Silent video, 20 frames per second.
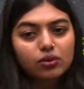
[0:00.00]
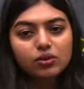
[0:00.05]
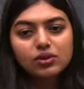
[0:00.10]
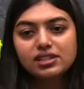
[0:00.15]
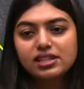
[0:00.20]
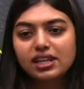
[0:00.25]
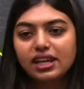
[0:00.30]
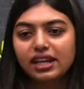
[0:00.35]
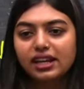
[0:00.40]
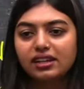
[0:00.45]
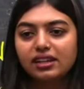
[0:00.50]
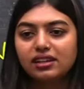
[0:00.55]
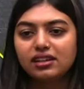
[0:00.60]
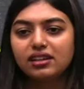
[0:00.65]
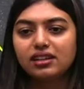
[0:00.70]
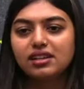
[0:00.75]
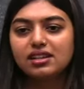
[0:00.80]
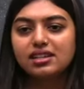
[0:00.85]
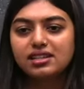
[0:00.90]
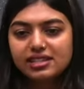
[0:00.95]
Who is it?
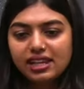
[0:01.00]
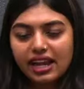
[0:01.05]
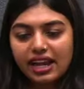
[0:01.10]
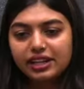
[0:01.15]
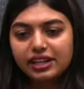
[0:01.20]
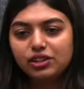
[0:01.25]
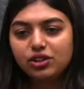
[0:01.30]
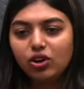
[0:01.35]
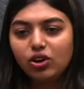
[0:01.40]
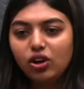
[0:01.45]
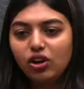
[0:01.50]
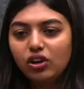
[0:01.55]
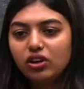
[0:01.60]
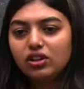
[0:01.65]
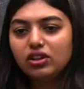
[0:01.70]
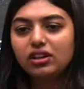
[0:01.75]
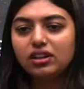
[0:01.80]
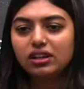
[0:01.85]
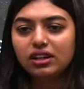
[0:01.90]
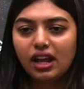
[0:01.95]

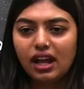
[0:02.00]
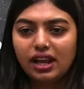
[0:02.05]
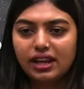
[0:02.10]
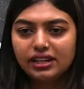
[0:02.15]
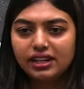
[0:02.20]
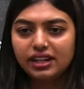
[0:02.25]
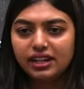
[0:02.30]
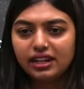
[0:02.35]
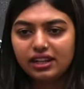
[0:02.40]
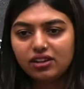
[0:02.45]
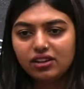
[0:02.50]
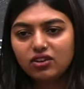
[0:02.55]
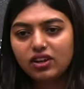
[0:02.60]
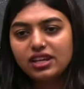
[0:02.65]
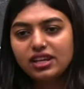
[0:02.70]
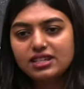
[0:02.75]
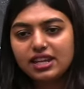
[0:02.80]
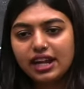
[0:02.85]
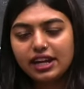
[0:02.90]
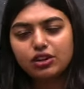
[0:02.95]
cytokinin.
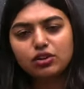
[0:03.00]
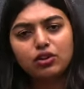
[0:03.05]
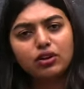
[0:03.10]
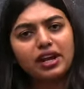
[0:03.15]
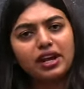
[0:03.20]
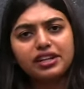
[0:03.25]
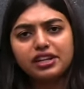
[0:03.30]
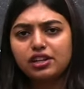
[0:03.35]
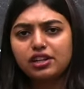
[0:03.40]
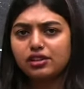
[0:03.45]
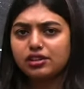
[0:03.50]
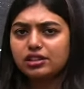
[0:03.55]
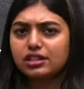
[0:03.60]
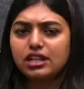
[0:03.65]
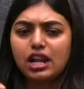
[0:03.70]
Okay, cytokinin.